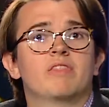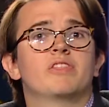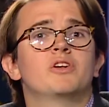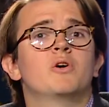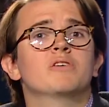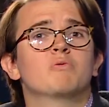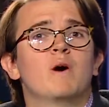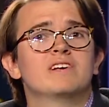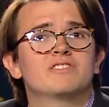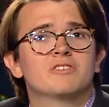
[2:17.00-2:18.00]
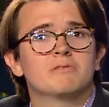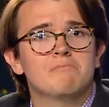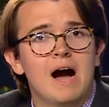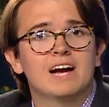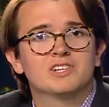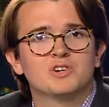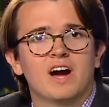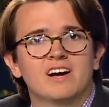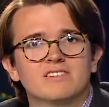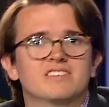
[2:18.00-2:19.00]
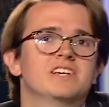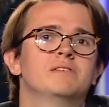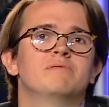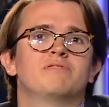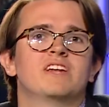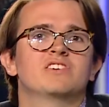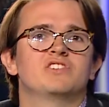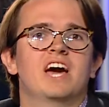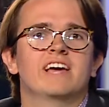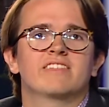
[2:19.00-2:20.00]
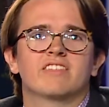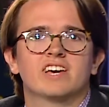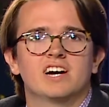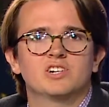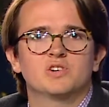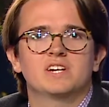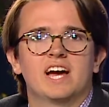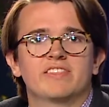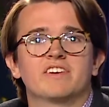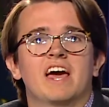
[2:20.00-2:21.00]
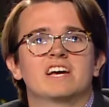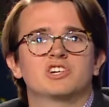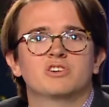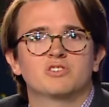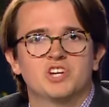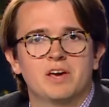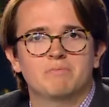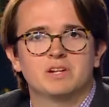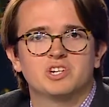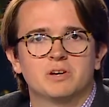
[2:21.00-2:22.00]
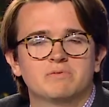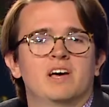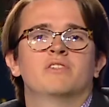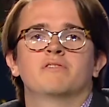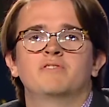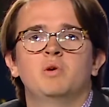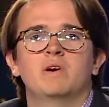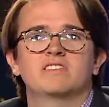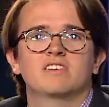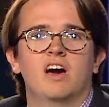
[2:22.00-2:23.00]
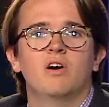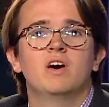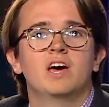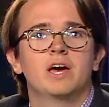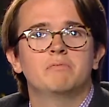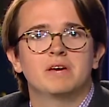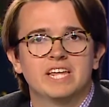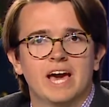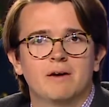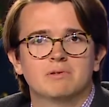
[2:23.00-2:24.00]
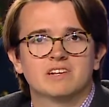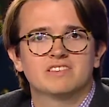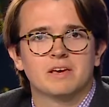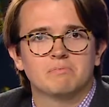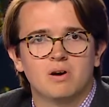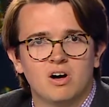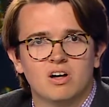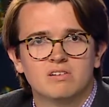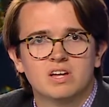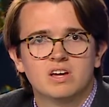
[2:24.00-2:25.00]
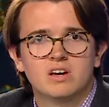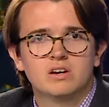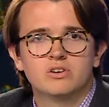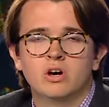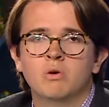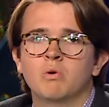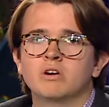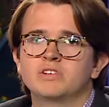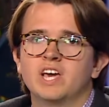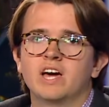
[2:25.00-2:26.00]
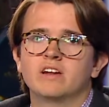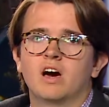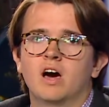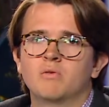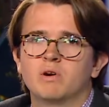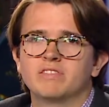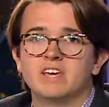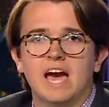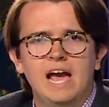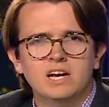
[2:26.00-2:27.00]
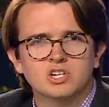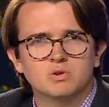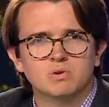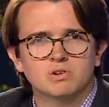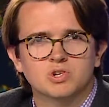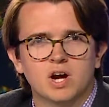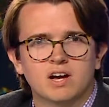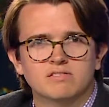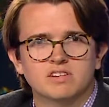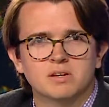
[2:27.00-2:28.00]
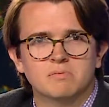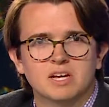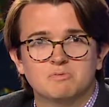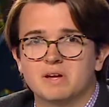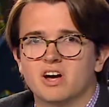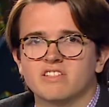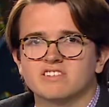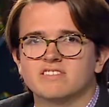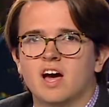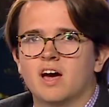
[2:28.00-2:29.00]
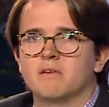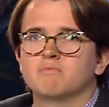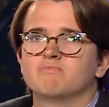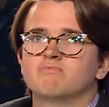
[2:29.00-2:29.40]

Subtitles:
The Northwestern mock trial team finished 9th in the country at the national championships held a few weeks ago in Minneapolis-St. Paul. No word yet on where the actual trial team has been all this time.